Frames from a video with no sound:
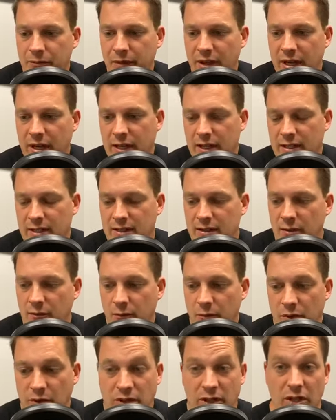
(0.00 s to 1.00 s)
is
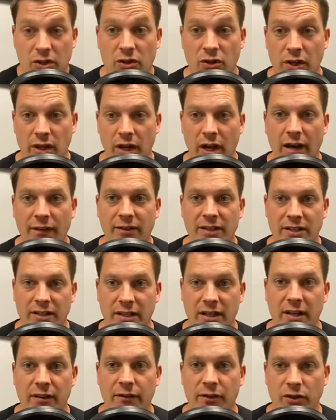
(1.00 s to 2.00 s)
potentially,
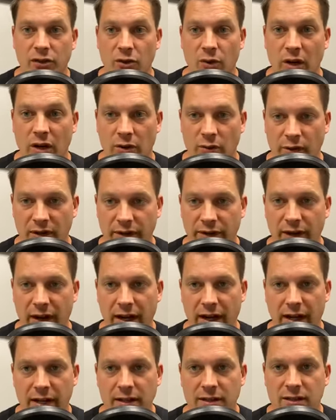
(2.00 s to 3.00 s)
obviously, if you're doing a
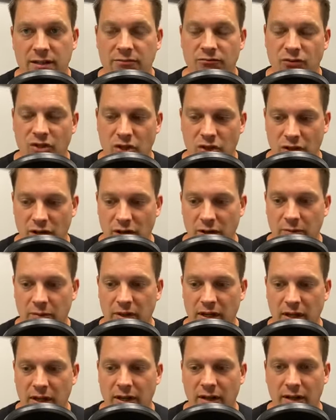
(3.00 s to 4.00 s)
refinance, you're going to
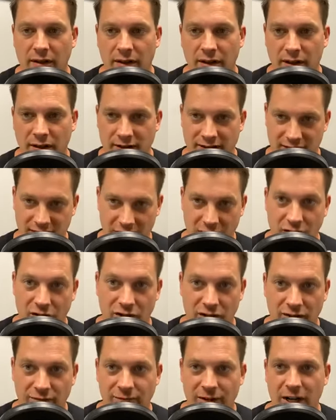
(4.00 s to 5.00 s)
be the
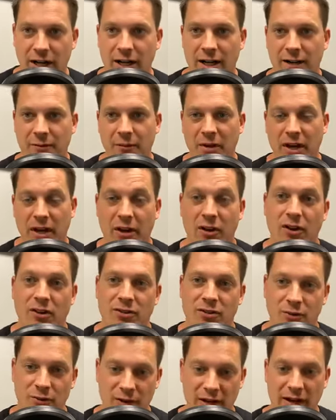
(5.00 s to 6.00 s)
seller and
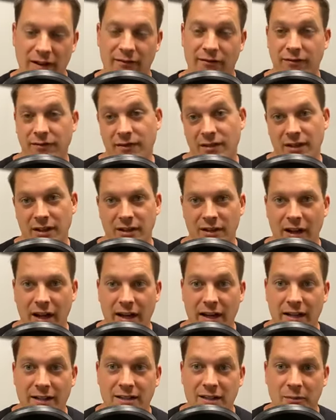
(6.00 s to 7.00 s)
also kind of, I
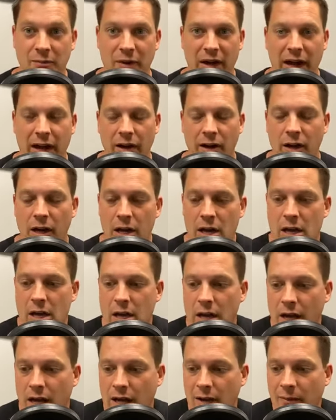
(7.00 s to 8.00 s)
guess, the buyer
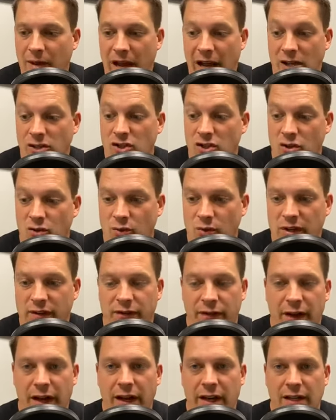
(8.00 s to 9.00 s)
as you're
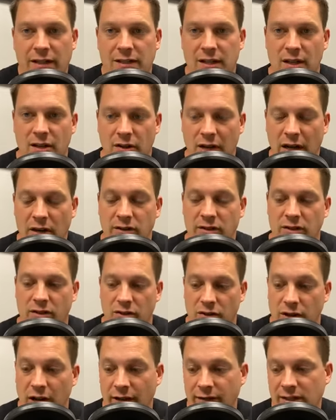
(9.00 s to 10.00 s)
refinancing your house. So
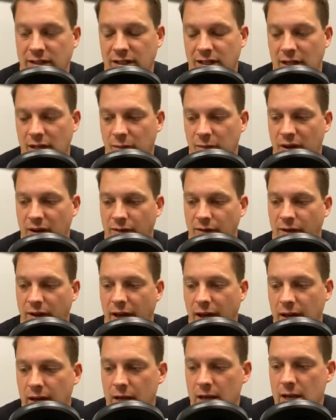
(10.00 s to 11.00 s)
you're obviously going to pay for
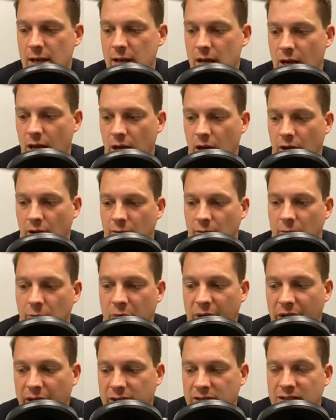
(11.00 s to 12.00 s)
that.
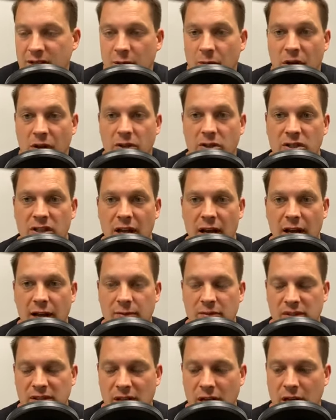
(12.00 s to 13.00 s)
But some other
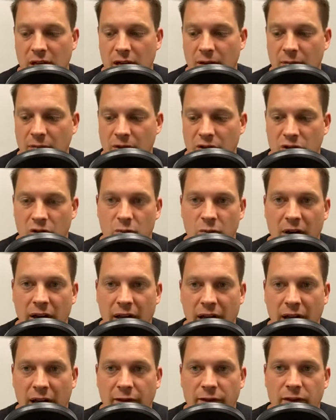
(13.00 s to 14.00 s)
times you might
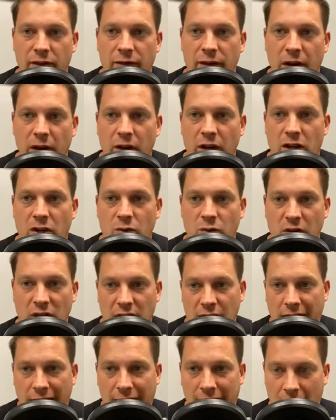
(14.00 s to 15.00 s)
have a very
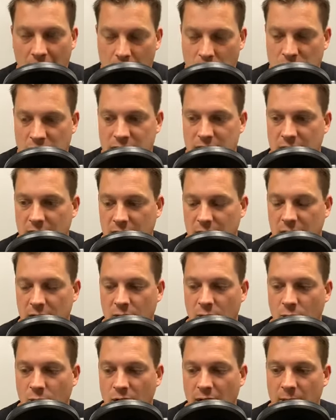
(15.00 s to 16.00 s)
unique house.
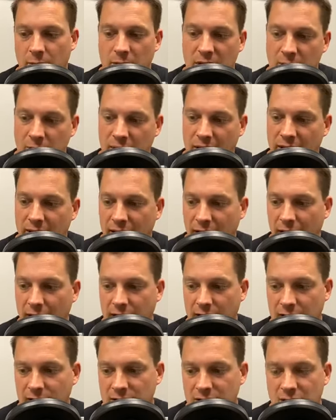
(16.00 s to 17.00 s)
And what I mean by that
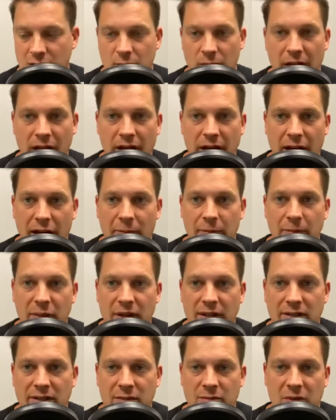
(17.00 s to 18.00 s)
is there might not be
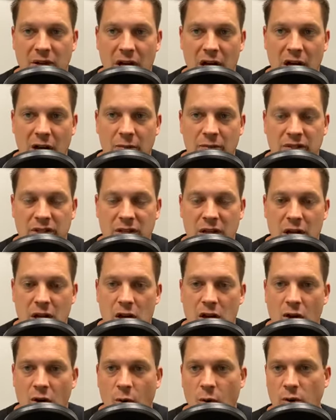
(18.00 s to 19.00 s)
some comps
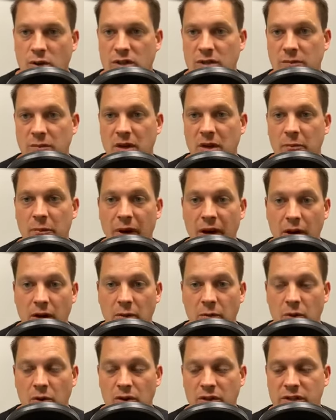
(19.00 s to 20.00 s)
or some
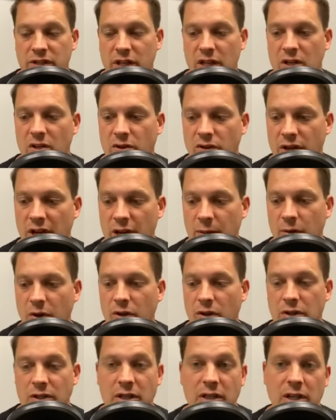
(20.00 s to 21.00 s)
comparables in your neighborhood to